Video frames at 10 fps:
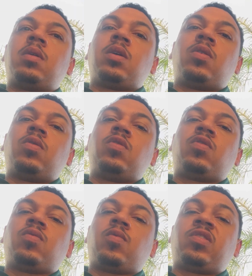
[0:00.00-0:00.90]
it goes,
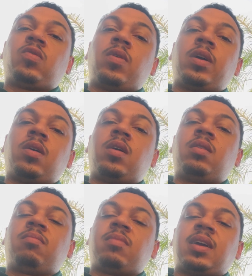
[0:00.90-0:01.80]
what's going
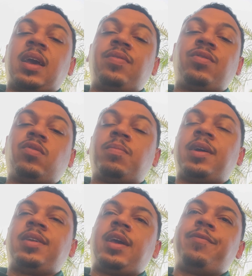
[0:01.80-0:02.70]
on. Again, this was my
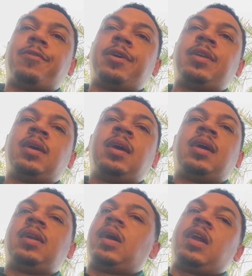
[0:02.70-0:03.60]
day one.
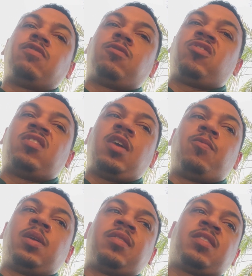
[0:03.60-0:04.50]
Not everyone's day
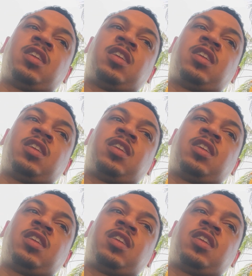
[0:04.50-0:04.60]
one is going to